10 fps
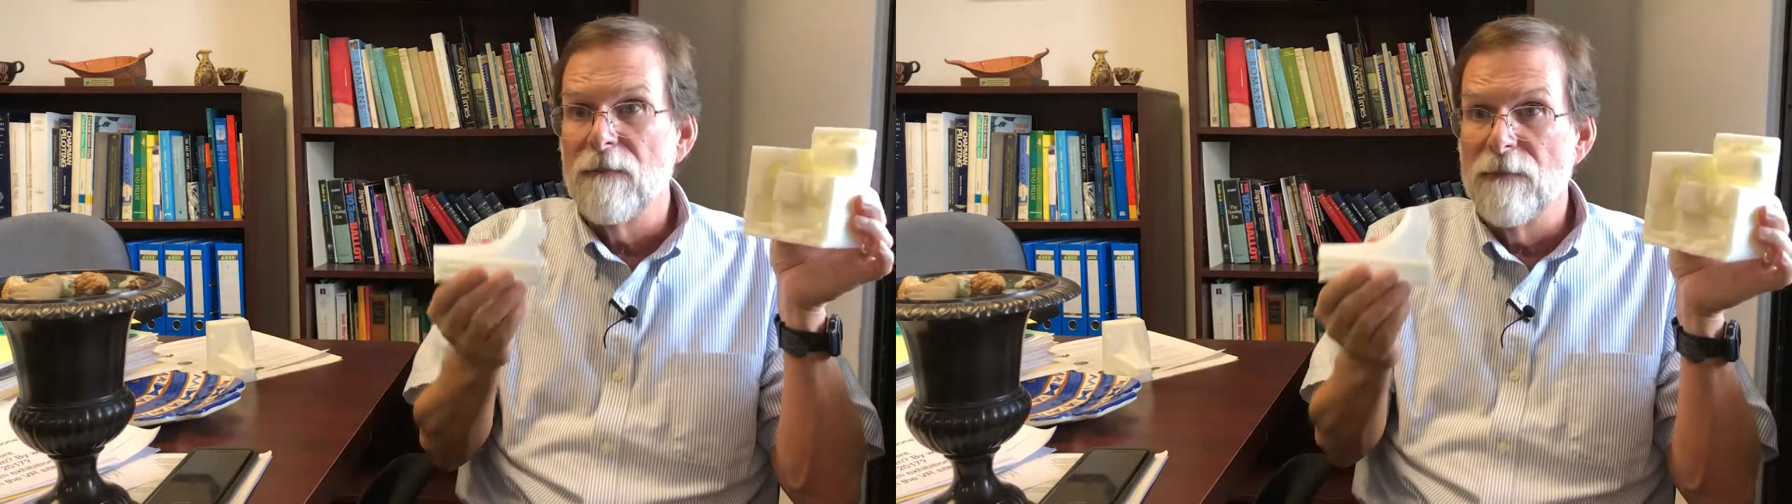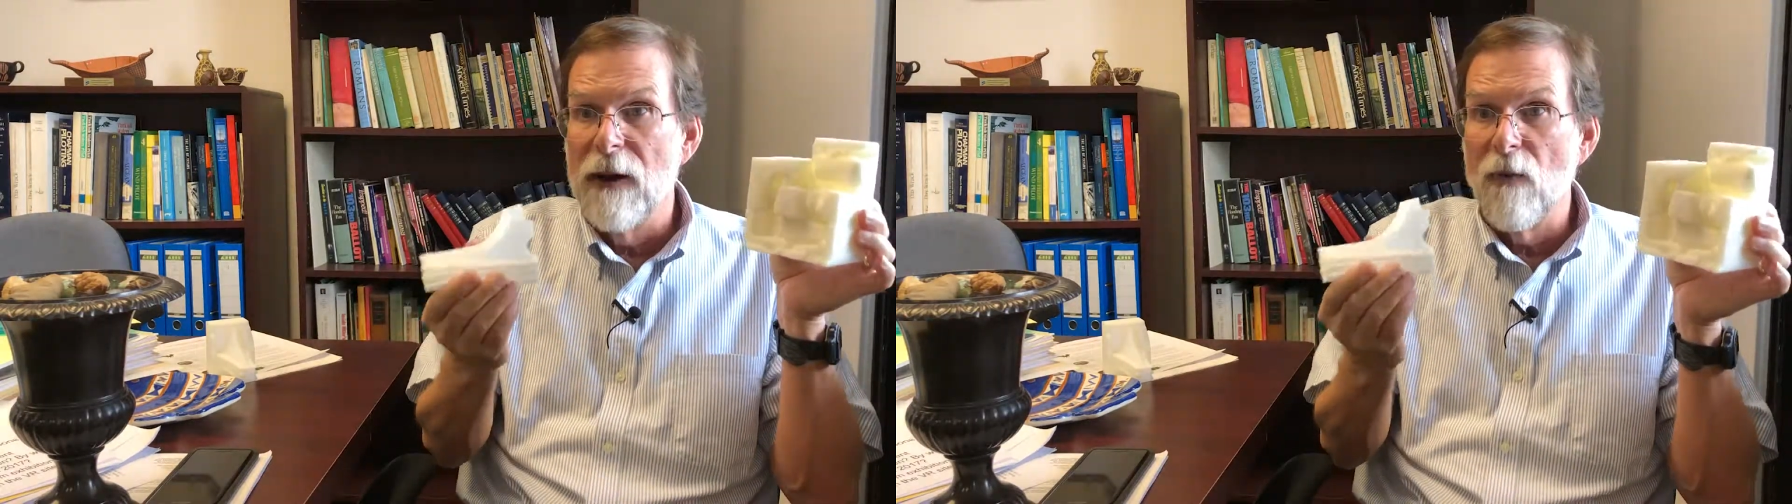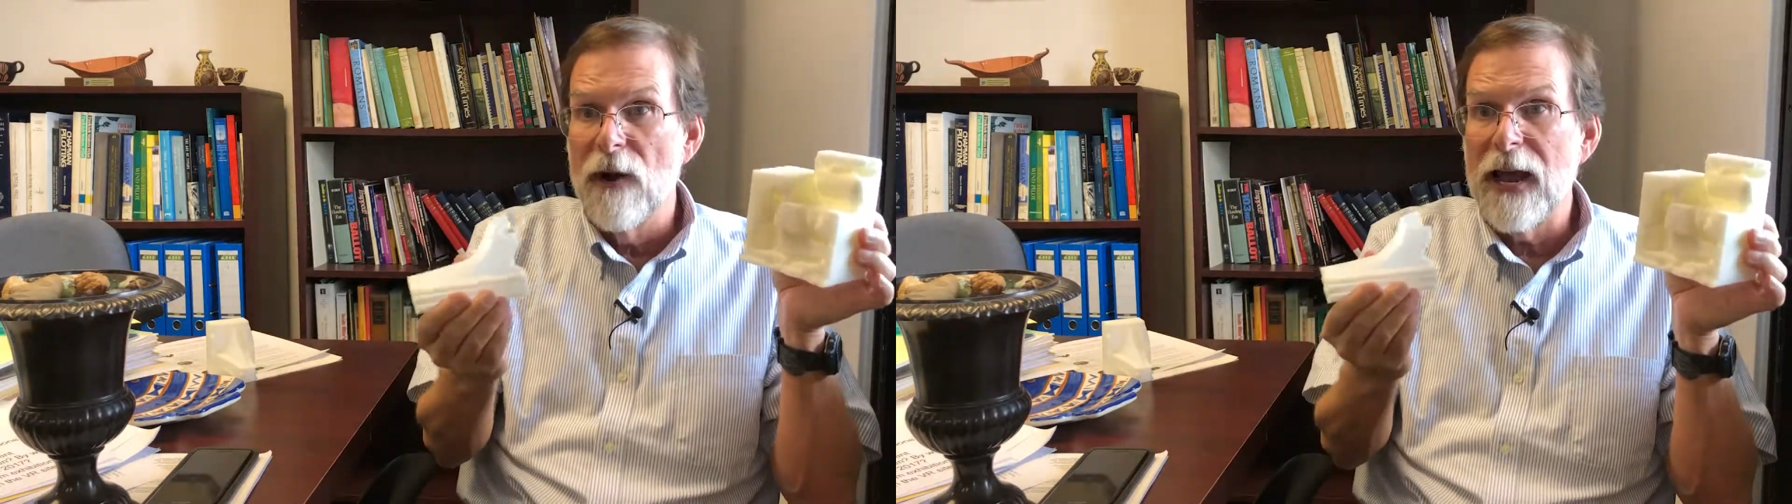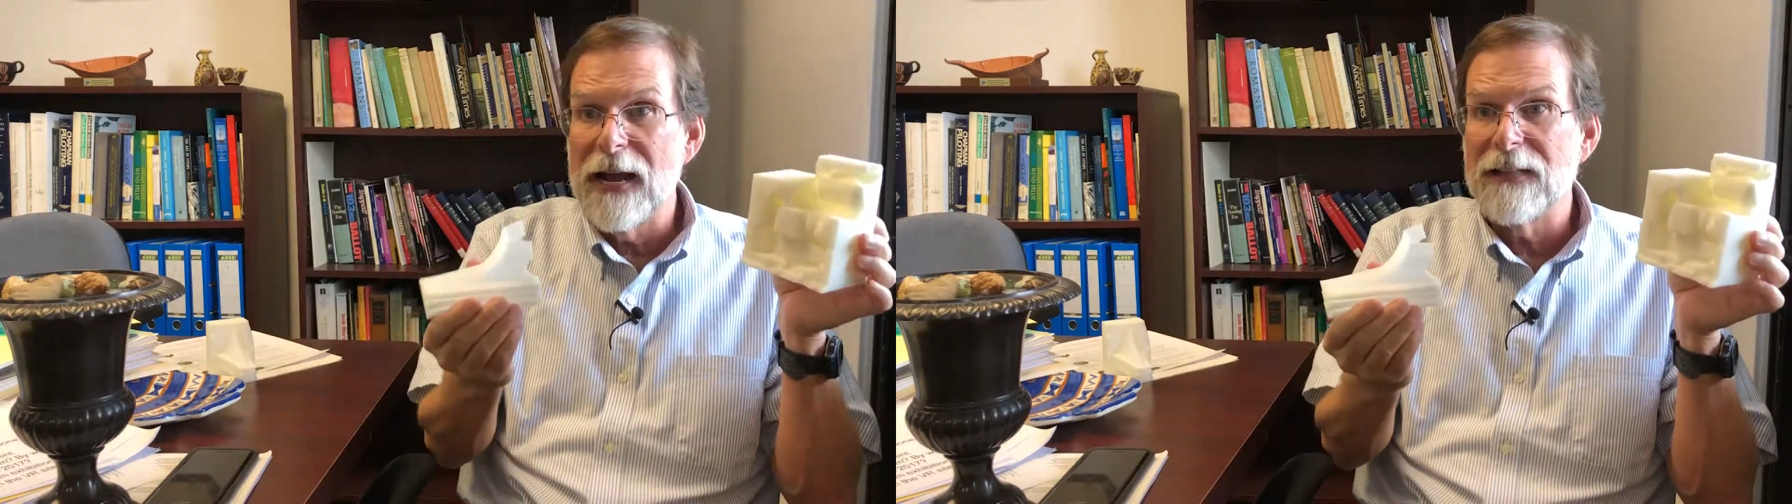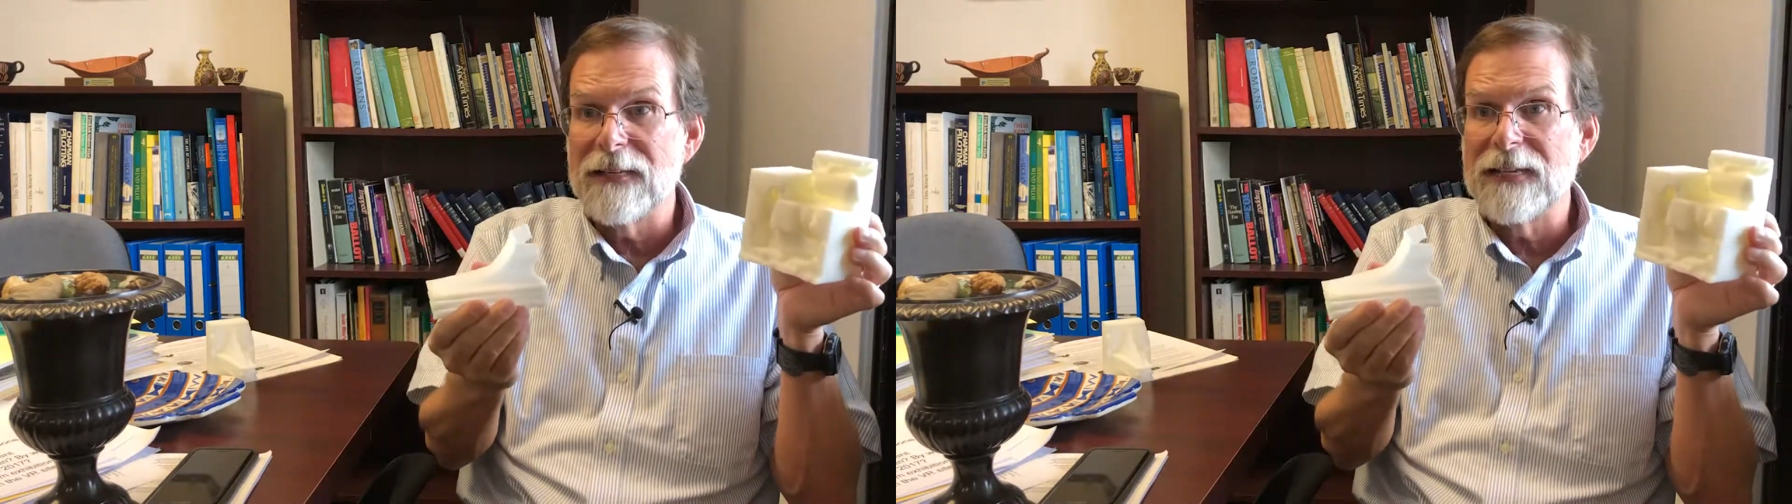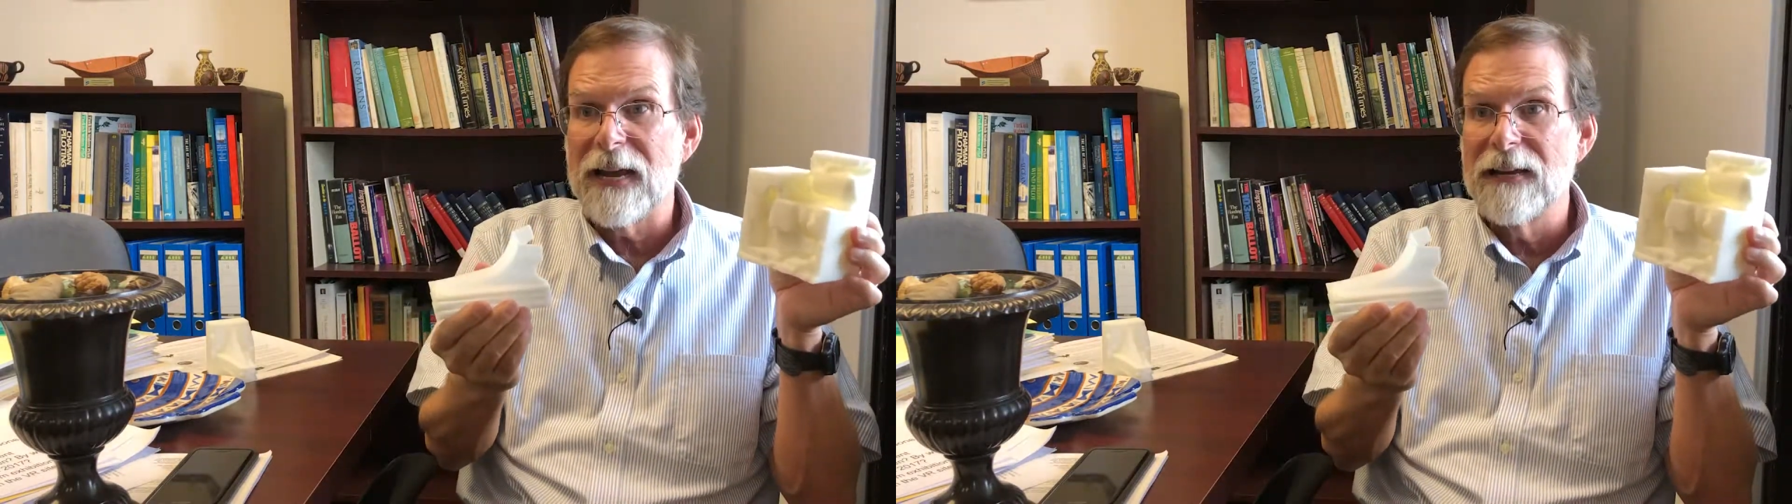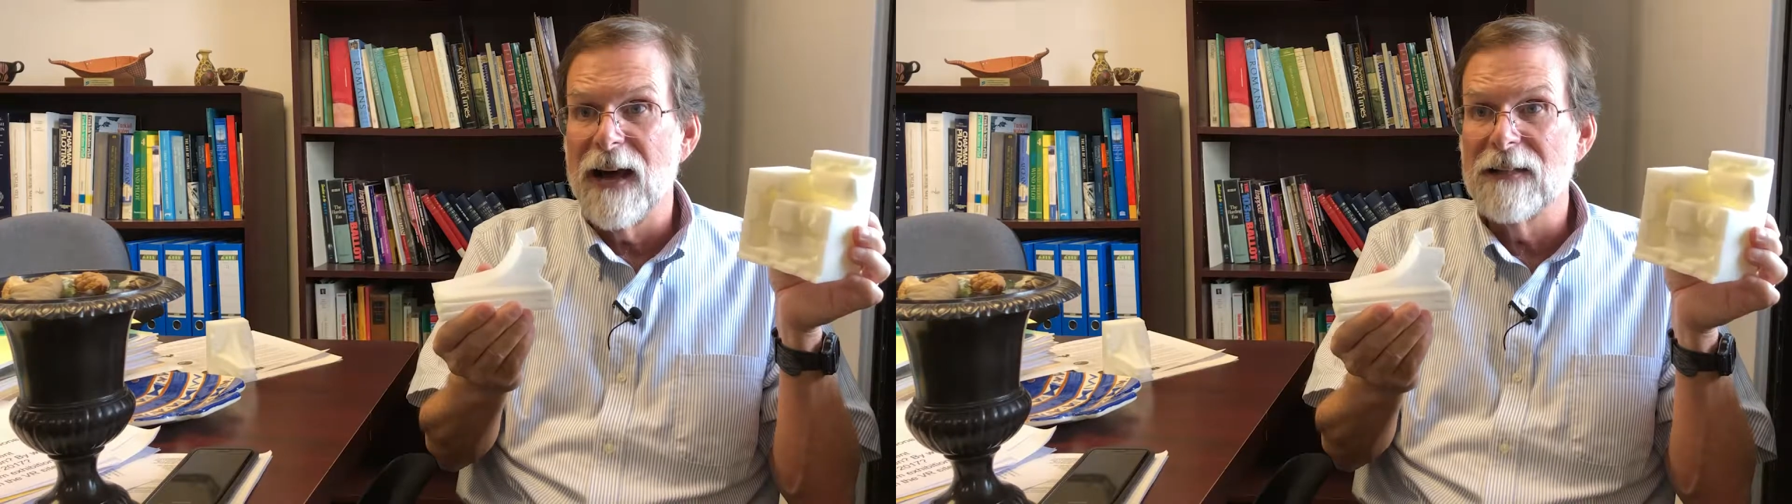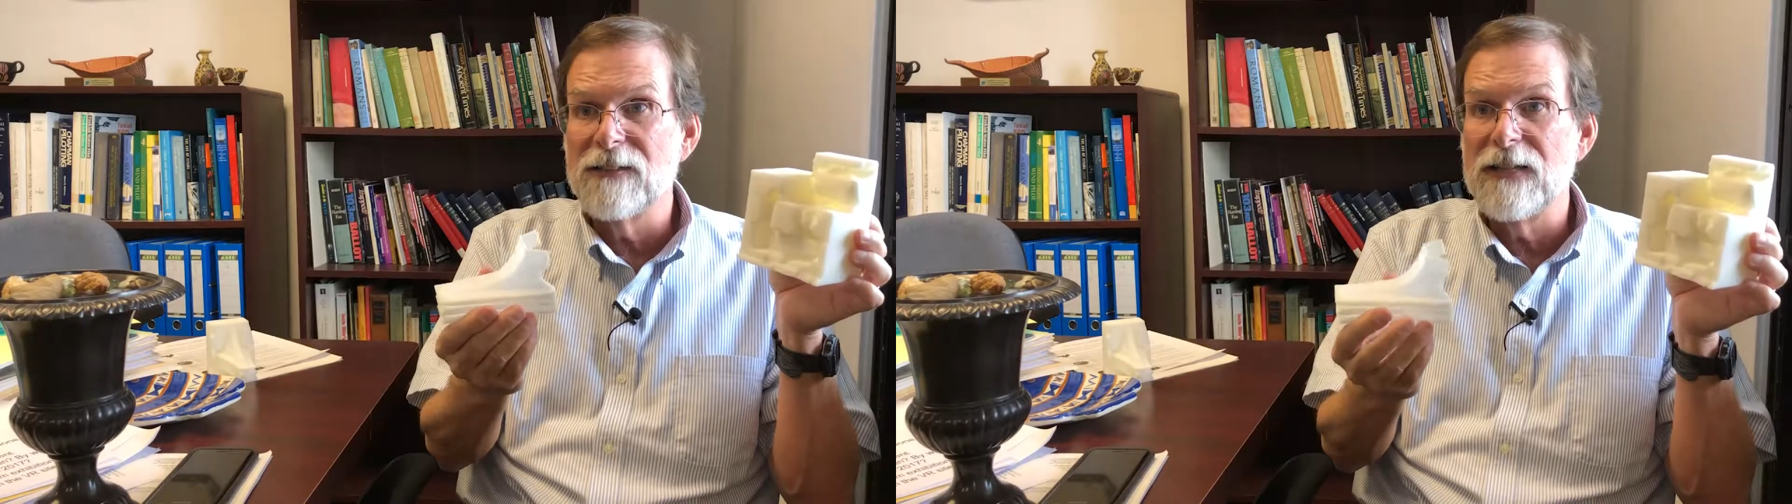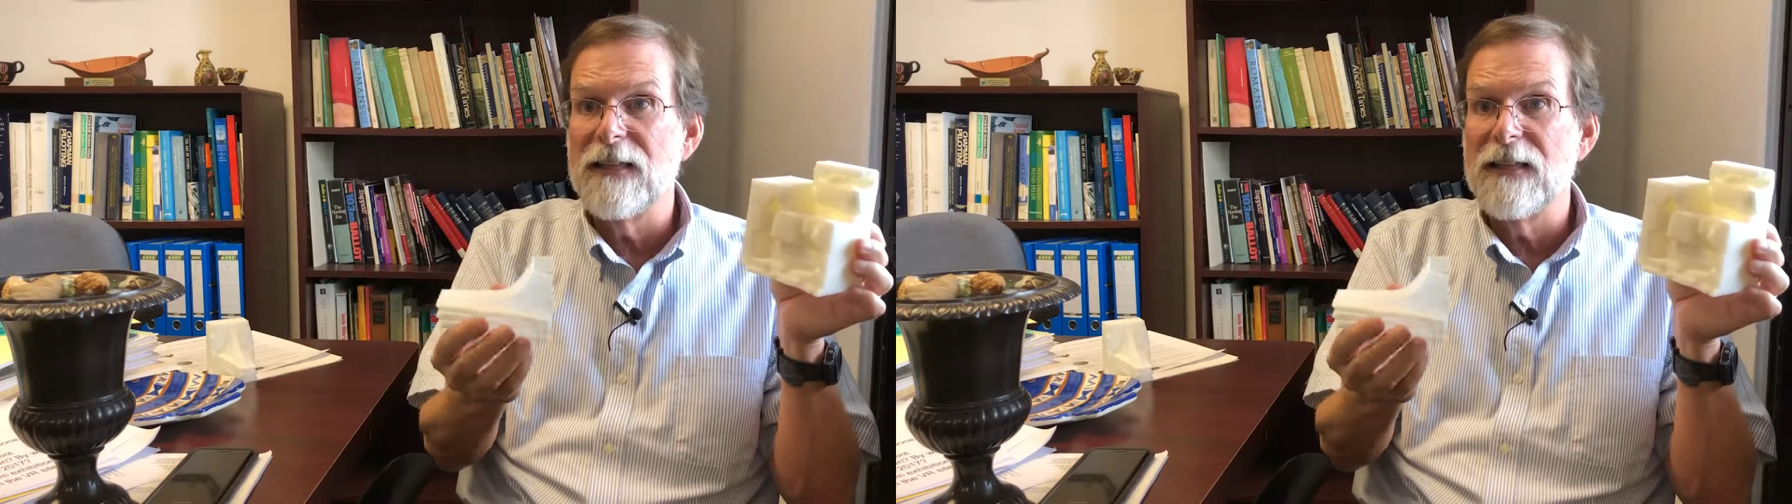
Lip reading: but when I got the technology